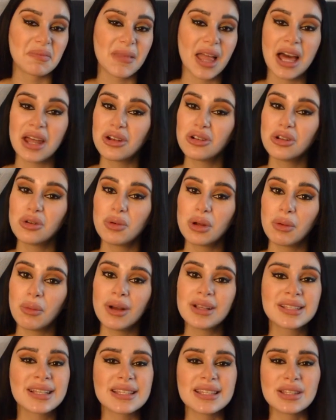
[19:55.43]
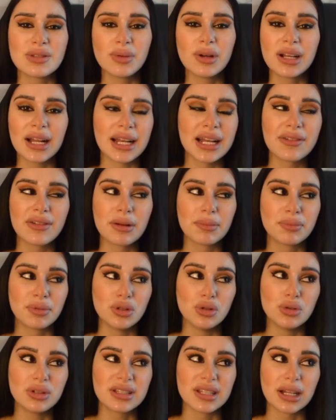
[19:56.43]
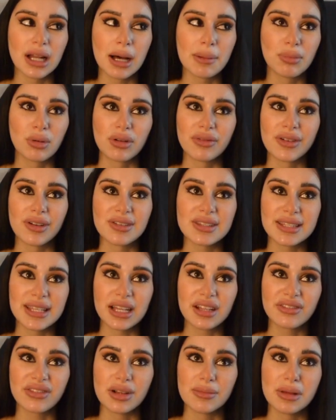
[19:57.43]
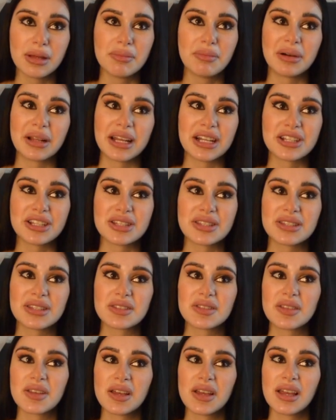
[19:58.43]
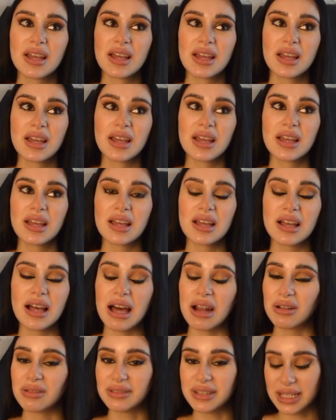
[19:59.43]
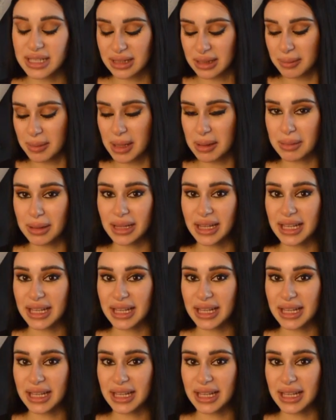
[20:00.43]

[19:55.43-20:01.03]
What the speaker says: I don't know what it was because it's weird. I never puked it up or felt sick from it, but I don't think the baby